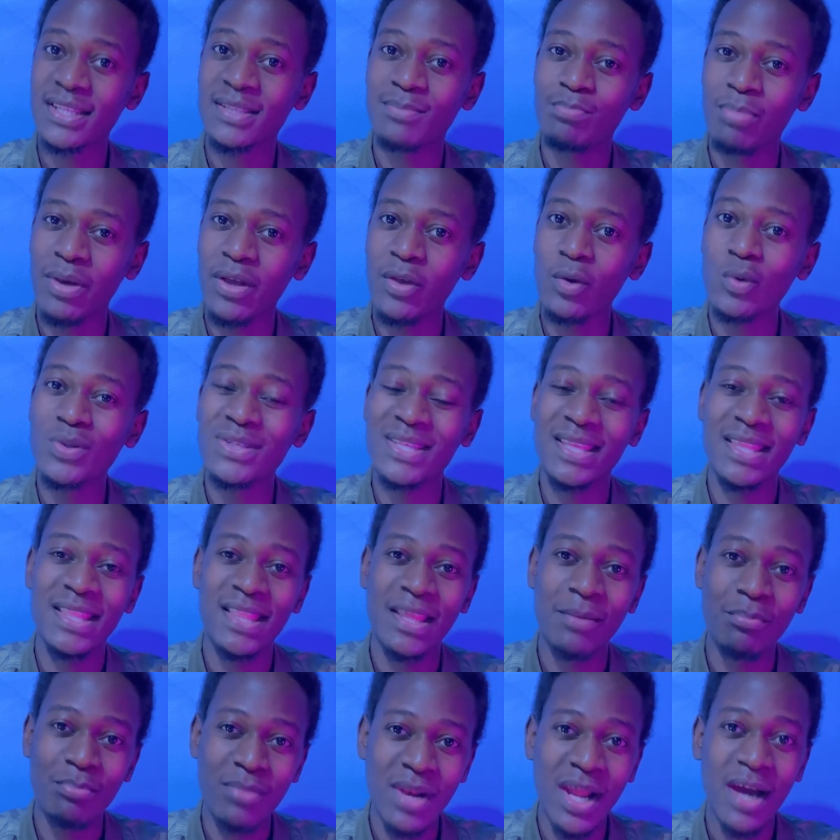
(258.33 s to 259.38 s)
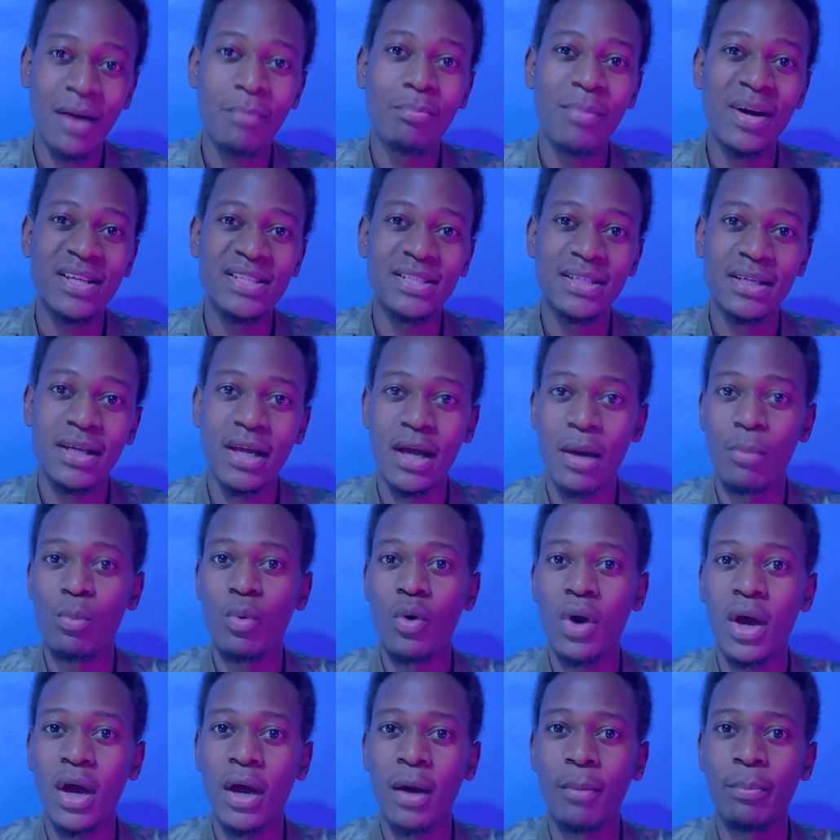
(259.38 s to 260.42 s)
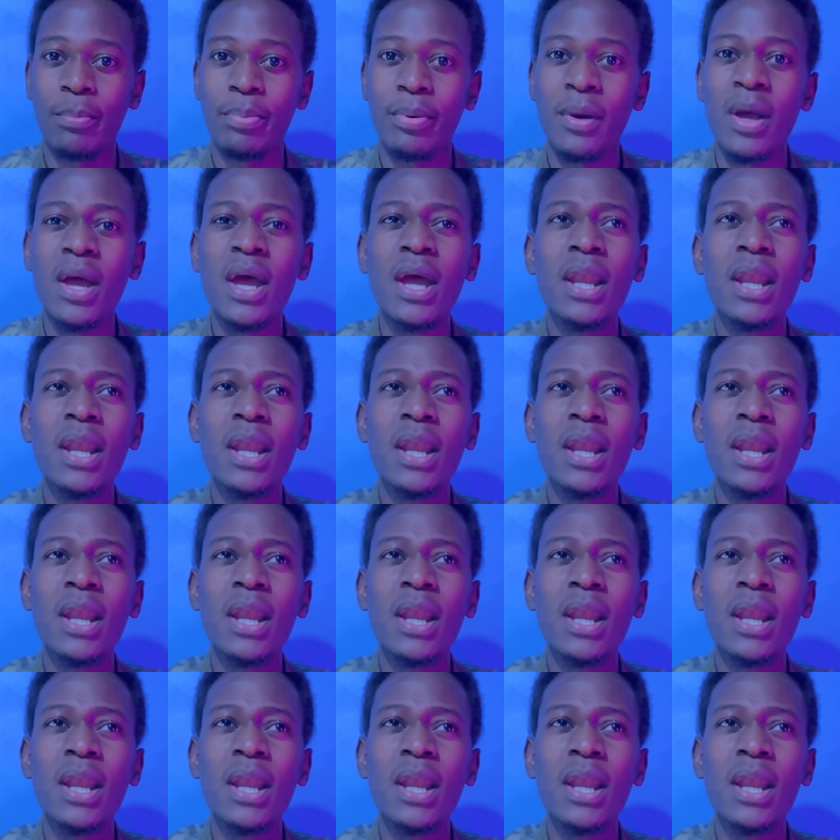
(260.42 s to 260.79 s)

is by using the Blackmagic Camera App.